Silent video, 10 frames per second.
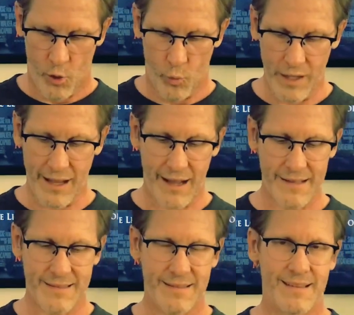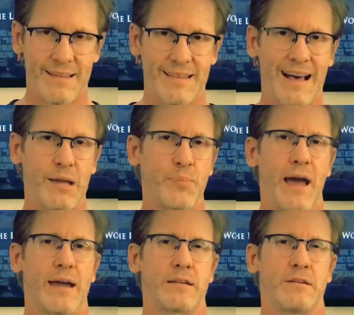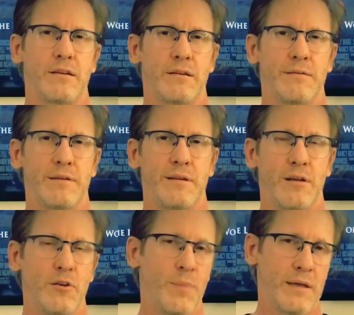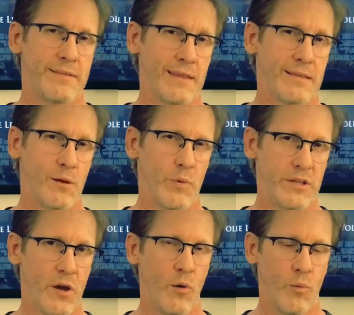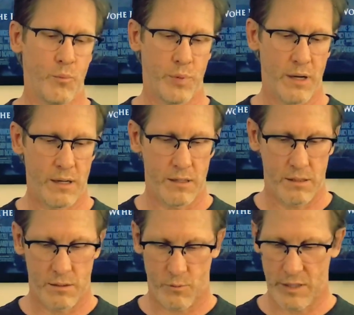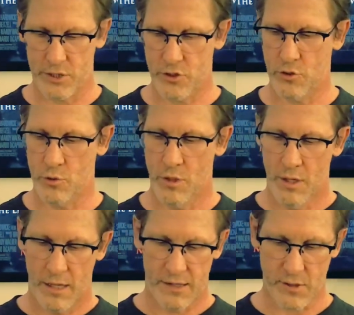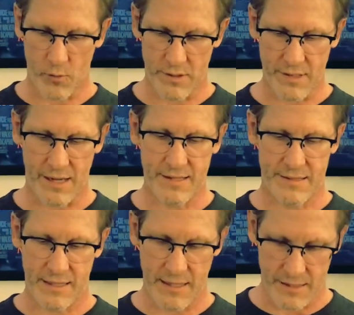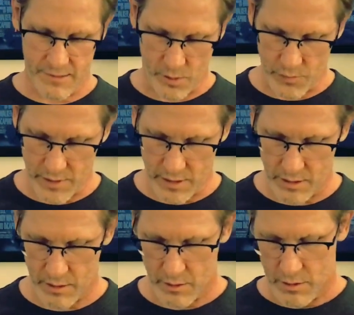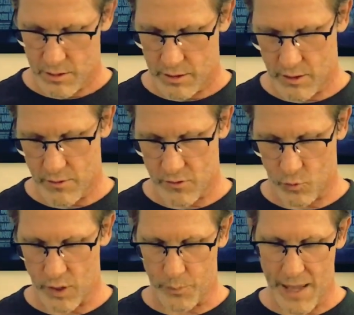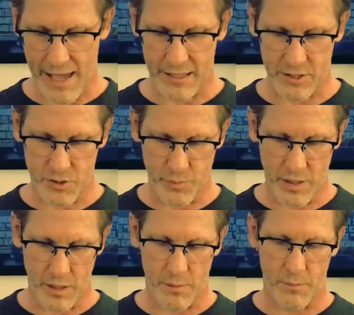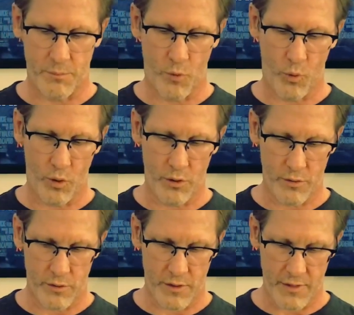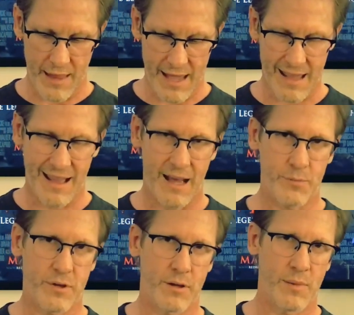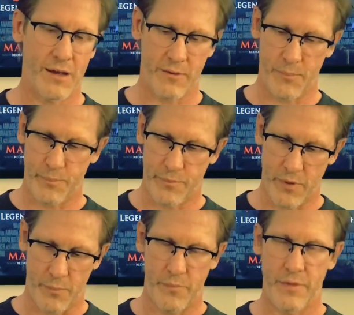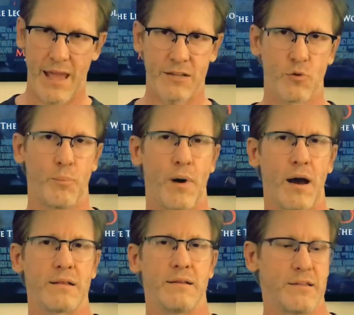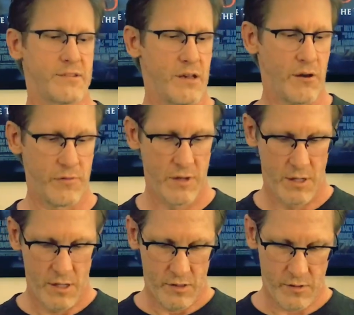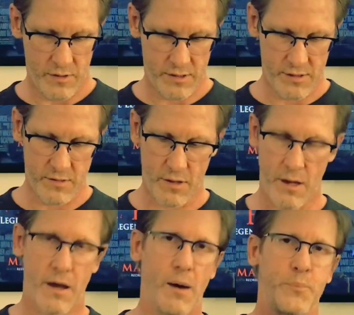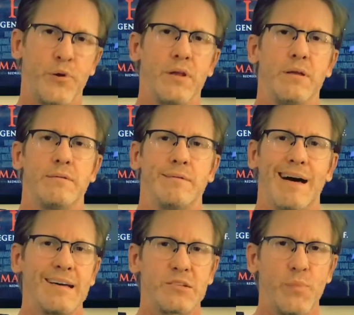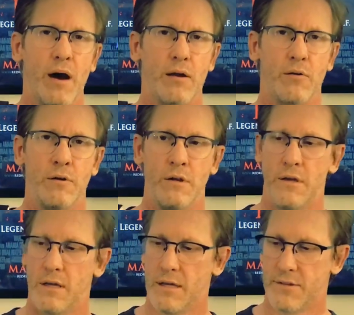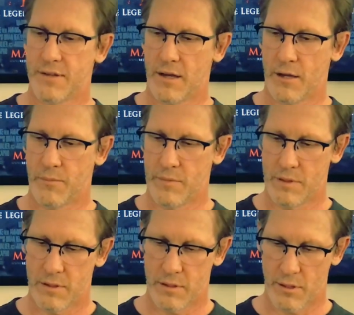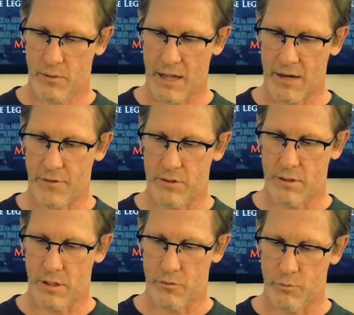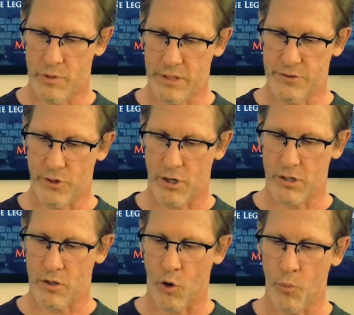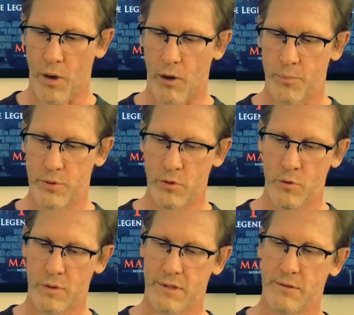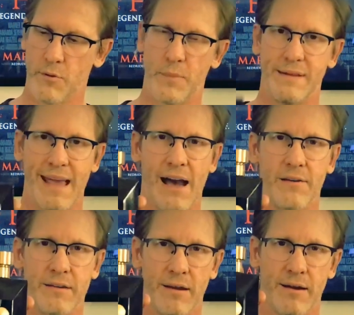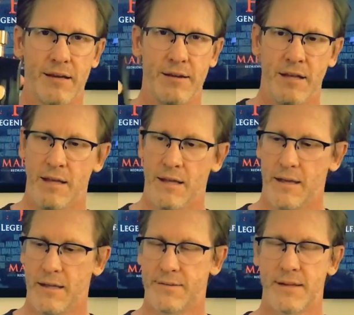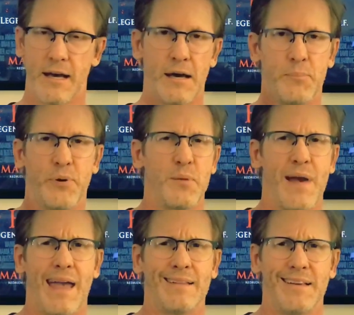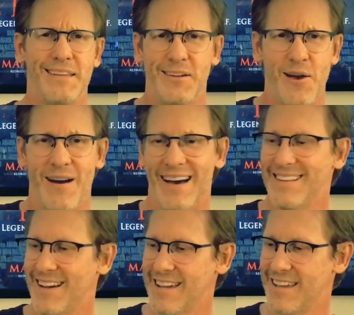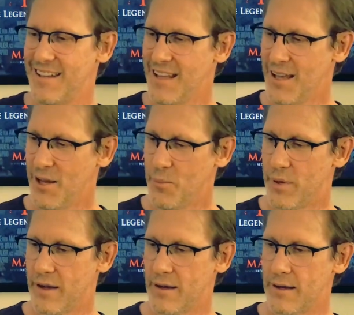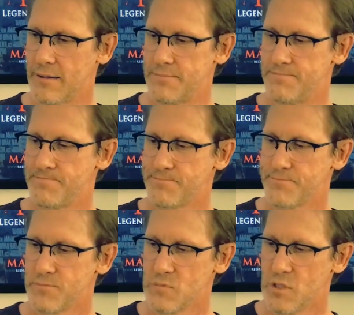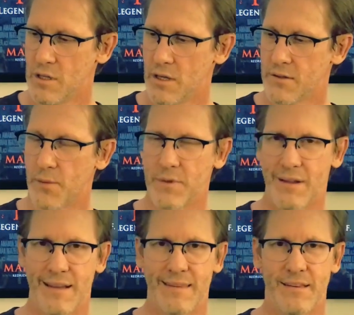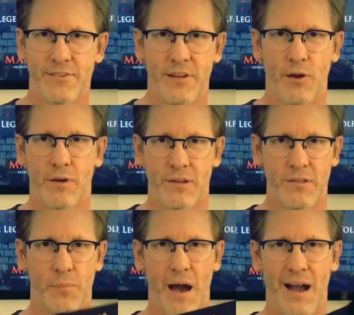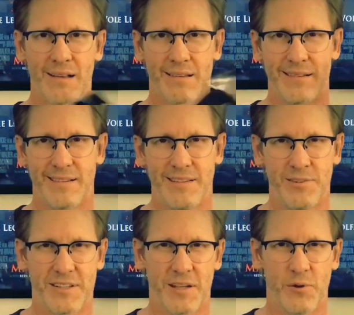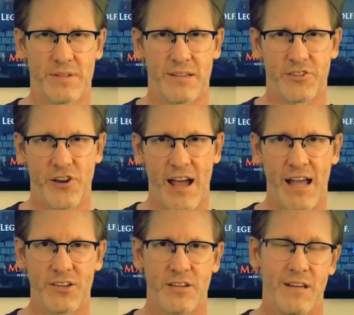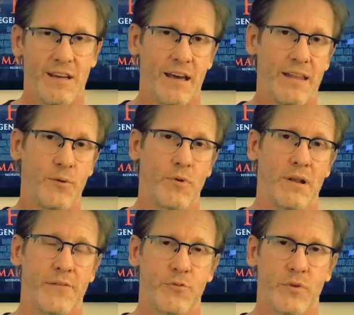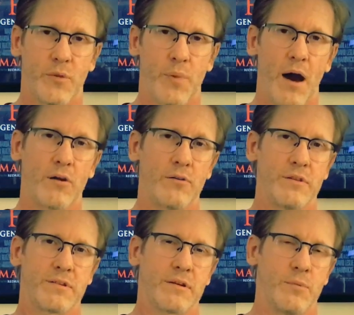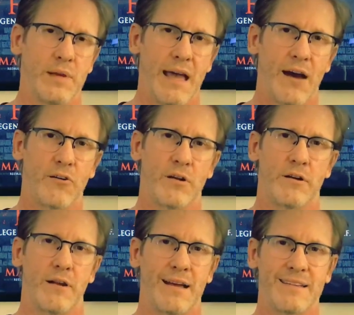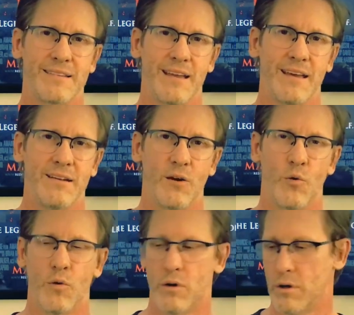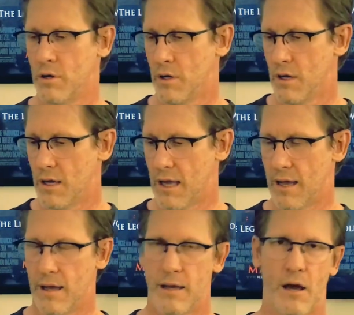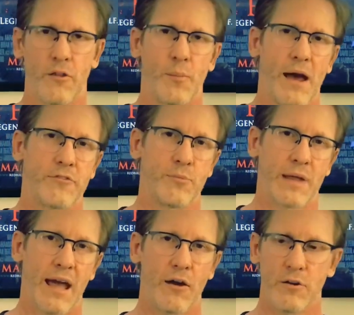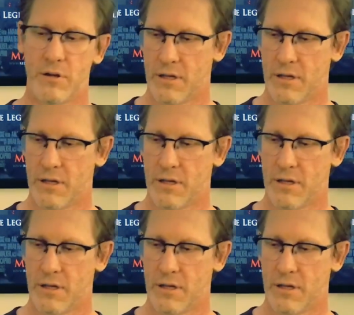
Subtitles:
We guys like packaging. You may think that we don't, but we do. It's always nice to get something that's well packaged, but more than that, I'm talking about the actual bottle itself. So this is a pretty nice bottle. It's kind of a really dark cobalt blue with a little medallion on it. It's pretty manly. I like it. But something like this, because the box usually goes in the trash, and then we're left with the bottle that's going to be out on our nightstand or on the bathroom counter.